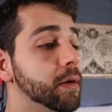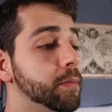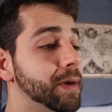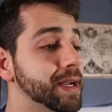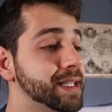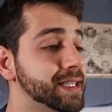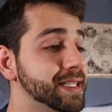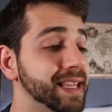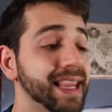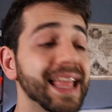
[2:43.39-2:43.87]

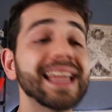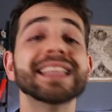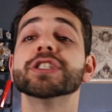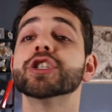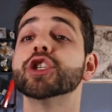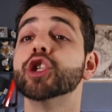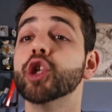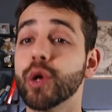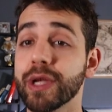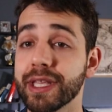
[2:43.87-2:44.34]
But
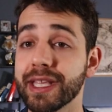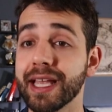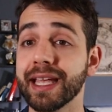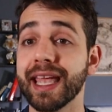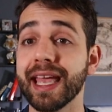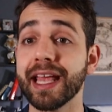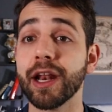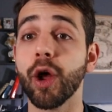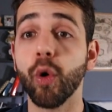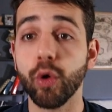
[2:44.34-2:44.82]
let's do it
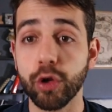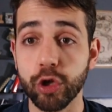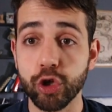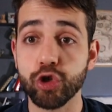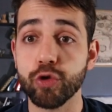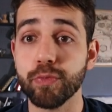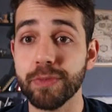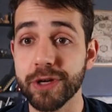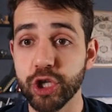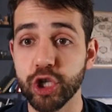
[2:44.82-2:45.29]
again, only
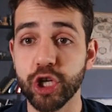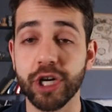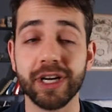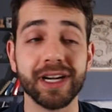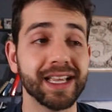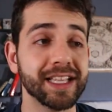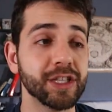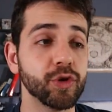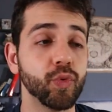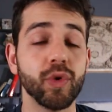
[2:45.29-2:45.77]
to be sure
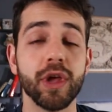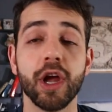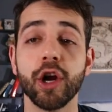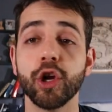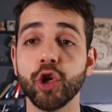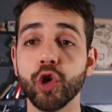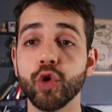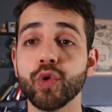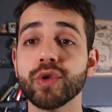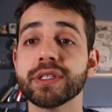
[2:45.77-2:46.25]
that we are
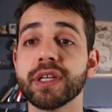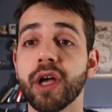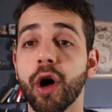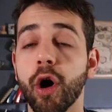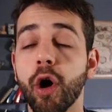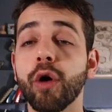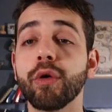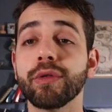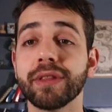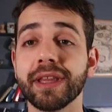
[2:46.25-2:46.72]
using
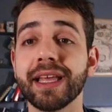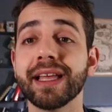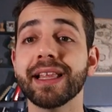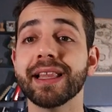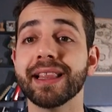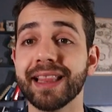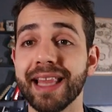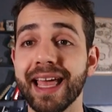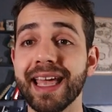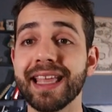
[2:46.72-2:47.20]
all
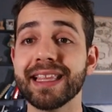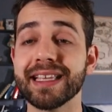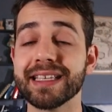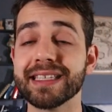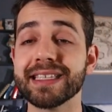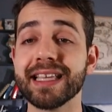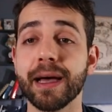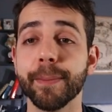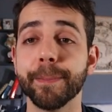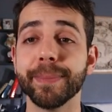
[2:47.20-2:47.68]
the
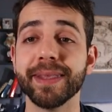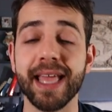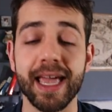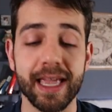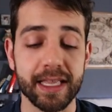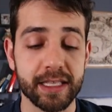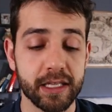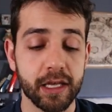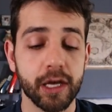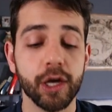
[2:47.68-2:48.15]
latest
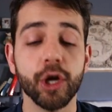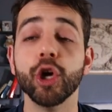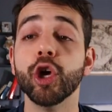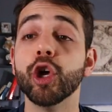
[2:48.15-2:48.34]
update.